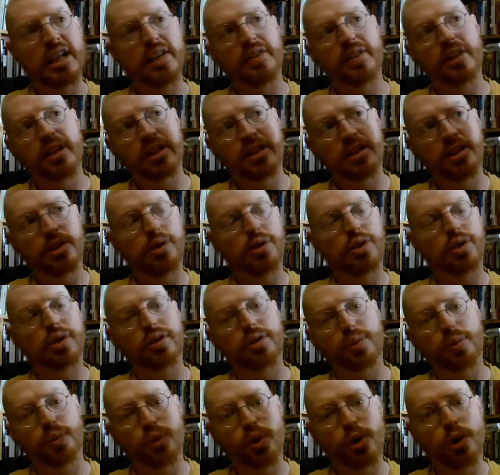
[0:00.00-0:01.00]
then you just
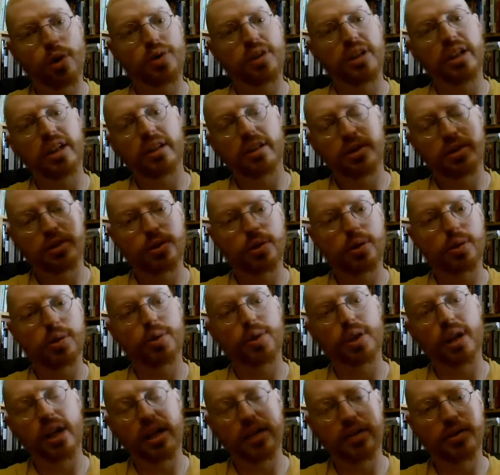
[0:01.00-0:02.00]
rotate the
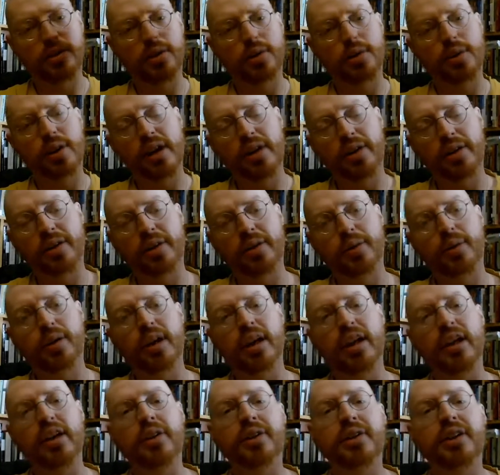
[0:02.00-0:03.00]
screwdriver around and
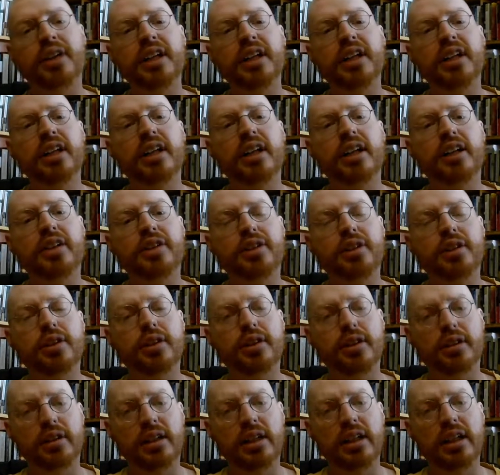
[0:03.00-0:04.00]
around until
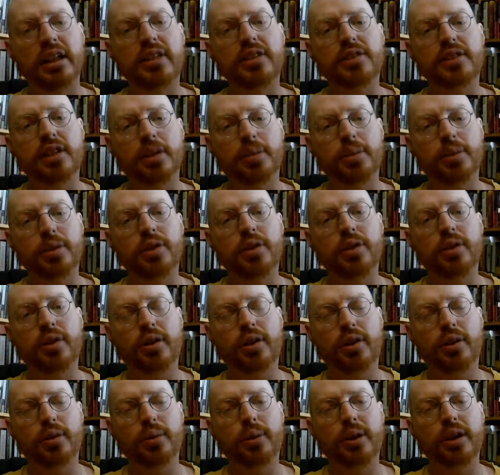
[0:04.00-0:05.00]
it lines up and you can
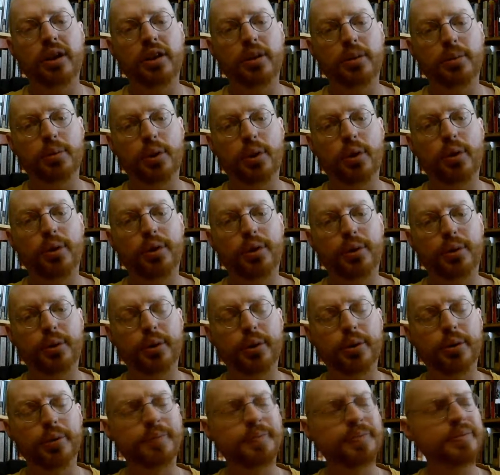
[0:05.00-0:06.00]
thread the bolt
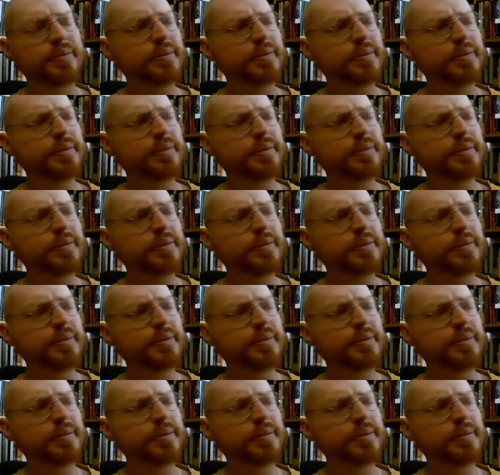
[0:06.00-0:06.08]
through.